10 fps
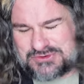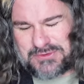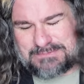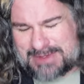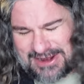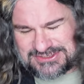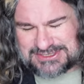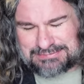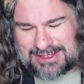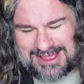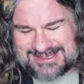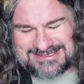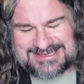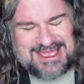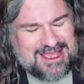Dual power
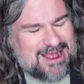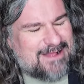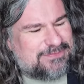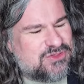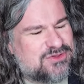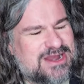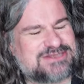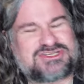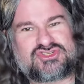supplies. You can actually